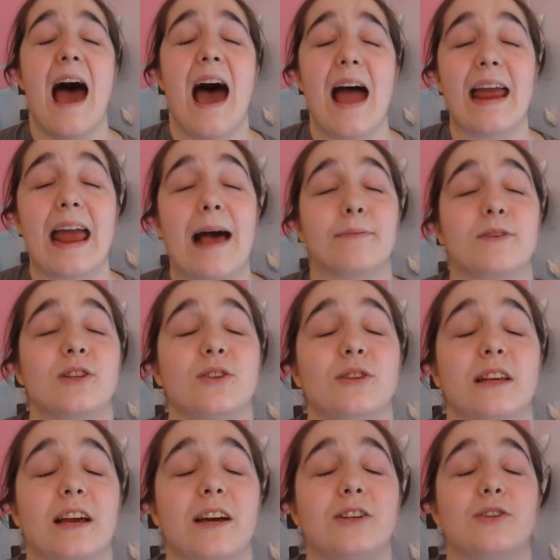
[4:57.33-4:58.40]

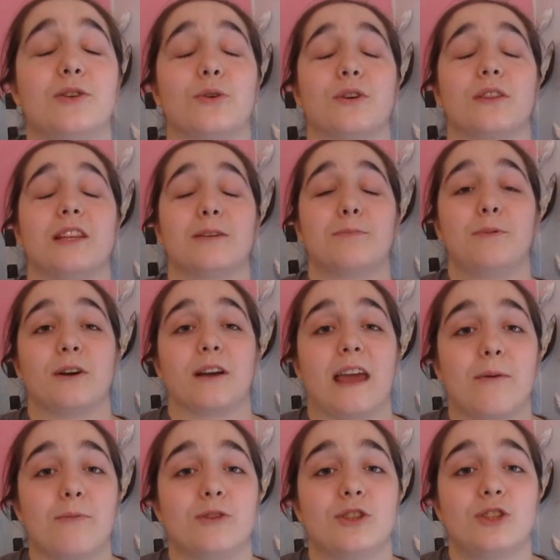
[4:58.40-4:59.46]
absolutely adored this book.
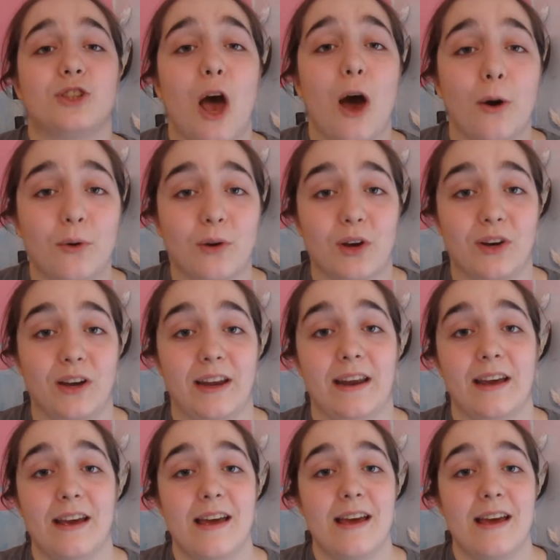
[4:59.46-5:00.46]
It was so good.